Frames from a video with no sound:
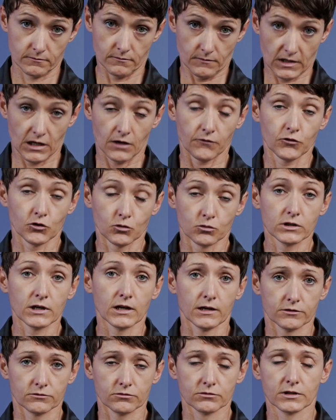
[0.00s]
if you would
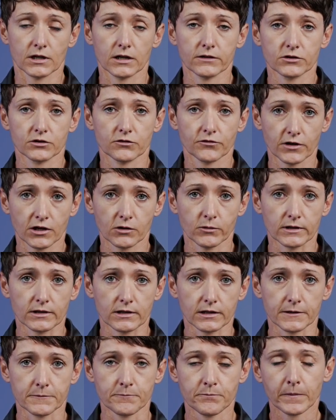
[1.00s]
like to dive there
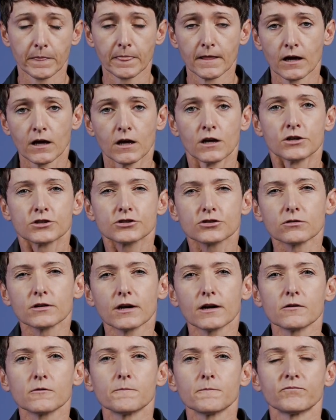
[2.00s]
frequently. So
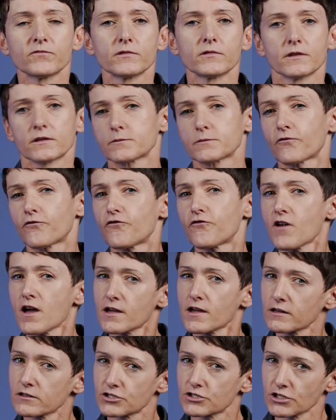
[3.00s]
now,
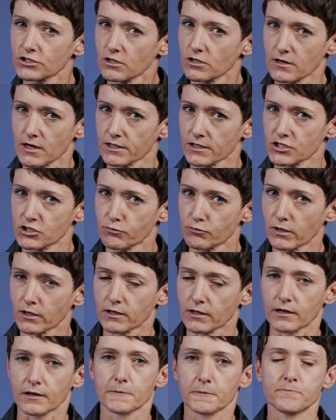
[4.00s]
very generally
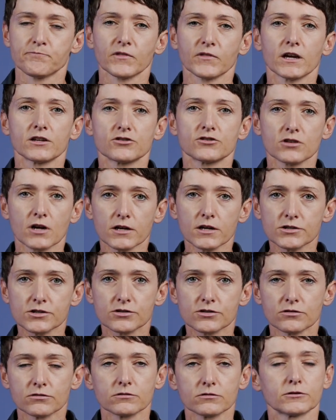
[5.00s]
speaking, a dry
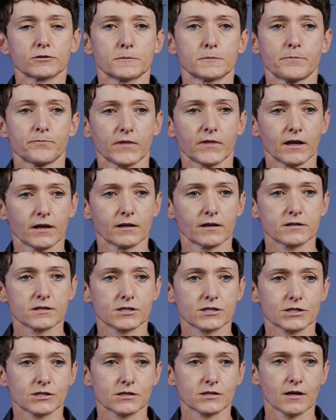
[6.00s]
suit
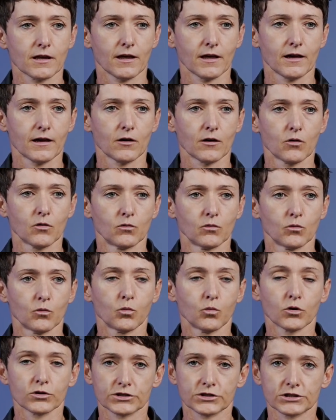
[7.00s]
is
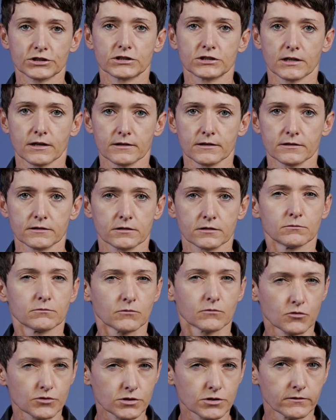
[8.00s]
watertight
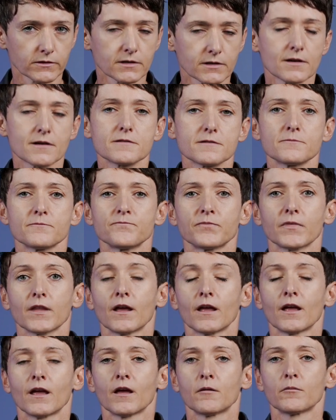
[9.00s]
most of the time,
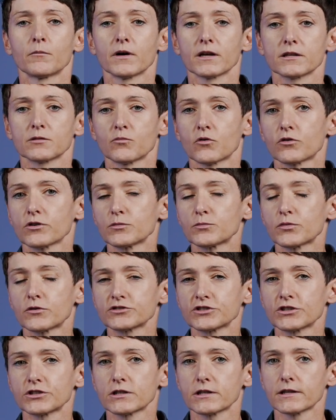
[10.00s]
but more
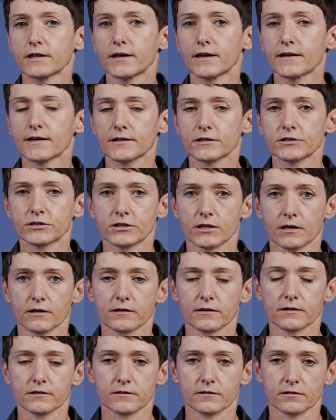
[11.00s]
importantly,
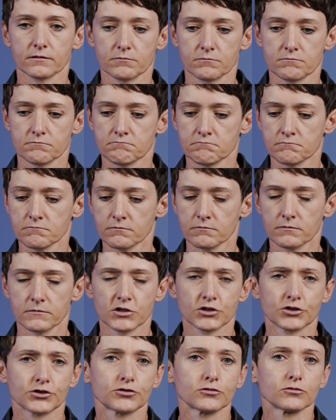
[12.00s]
airtight
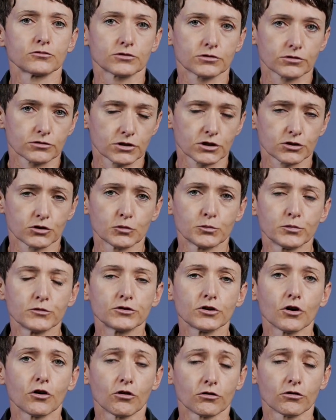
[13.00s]
suit that you put
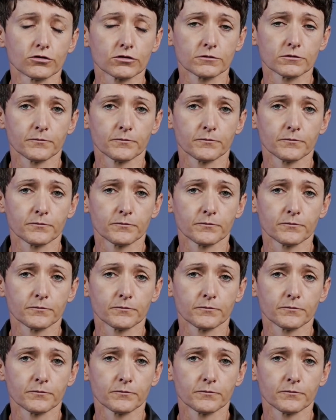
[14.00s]
on,